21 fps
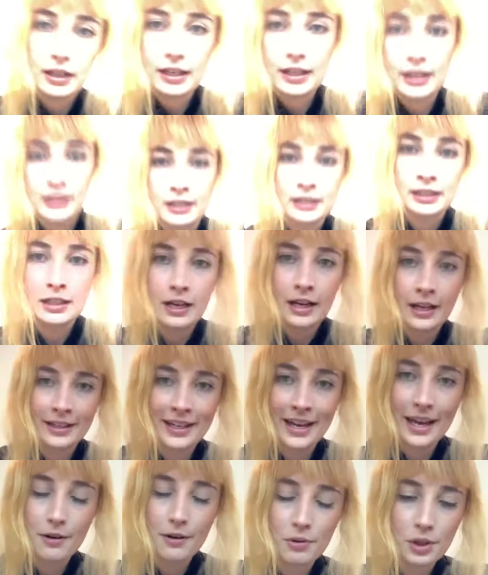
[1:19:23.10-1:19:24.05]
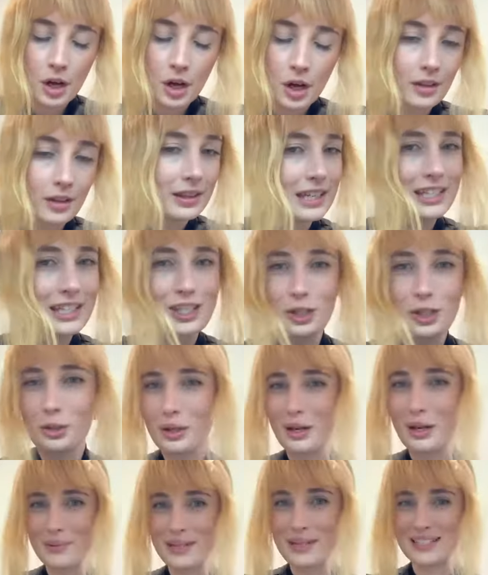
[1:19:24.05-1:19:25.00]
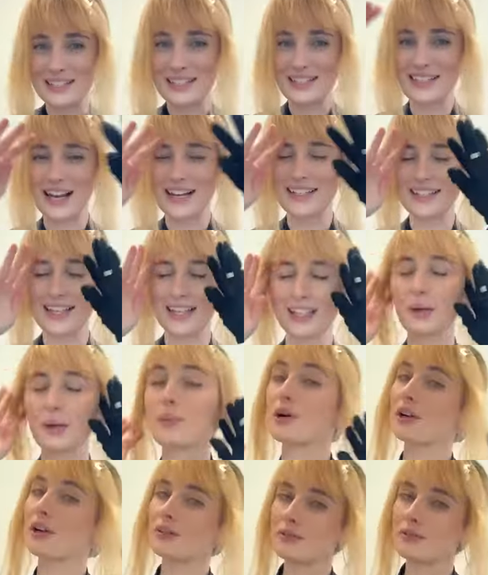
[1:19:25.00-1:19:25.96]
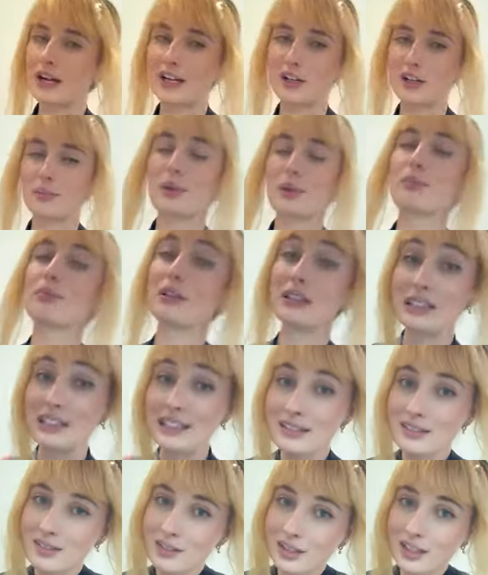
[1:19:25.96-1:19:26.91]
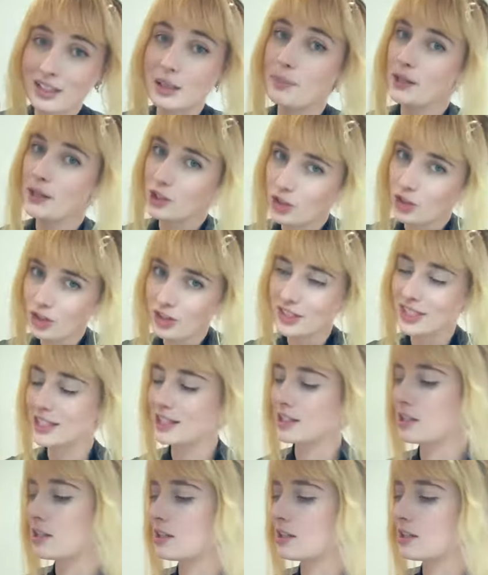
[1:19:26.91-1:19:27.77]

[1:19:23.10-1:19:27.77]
and um, again, with all of these jewelry pieces, I sound like a broken record, but please look at the pictures and the